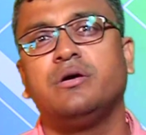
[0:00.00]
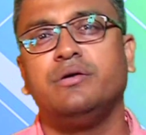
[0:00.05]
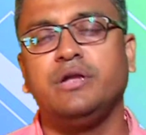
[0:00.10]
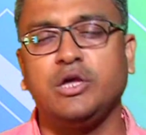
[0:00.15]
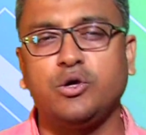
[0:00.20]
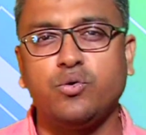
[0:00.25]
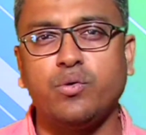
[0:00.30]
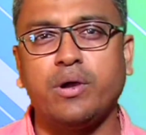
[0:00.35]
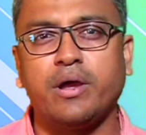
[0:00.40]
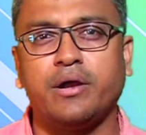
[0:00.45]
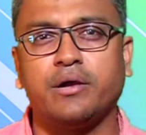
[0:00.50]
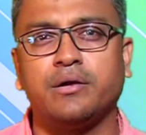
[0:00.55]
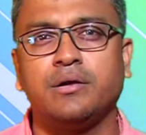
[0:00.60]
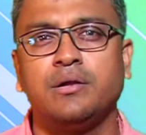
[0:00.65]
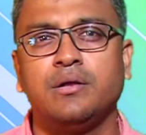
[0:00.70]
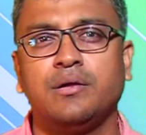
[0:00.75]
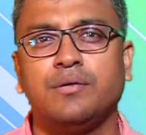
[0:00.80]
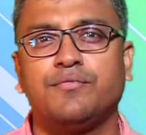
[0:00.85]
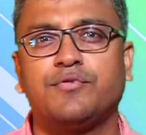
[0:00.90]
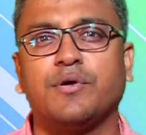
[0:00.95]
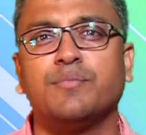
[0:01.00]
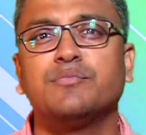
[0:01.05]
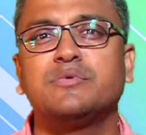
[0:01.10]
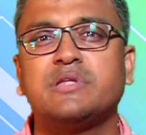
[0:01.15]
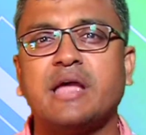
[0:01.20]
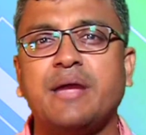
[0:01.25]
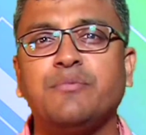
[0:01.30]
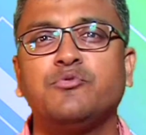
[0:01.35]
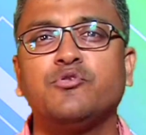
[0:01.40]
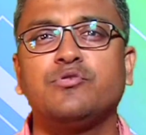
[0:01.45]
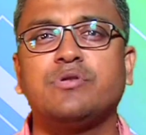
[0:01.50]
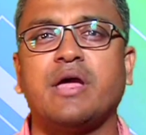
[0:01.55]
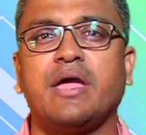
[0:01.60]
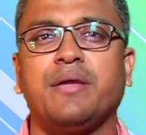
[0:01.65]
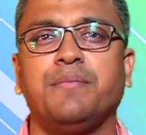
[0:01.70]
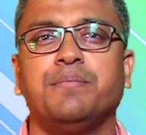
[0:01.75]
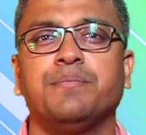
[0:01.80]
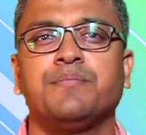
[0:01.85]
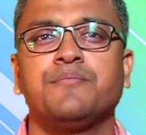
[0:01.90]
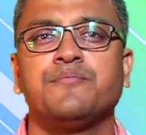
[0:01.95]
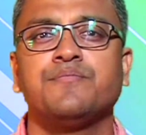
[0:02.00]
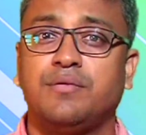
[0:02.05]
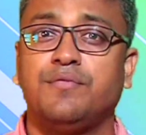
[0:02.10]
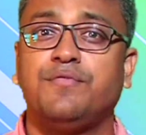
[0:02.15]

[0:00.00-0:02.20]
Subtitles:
require from time to time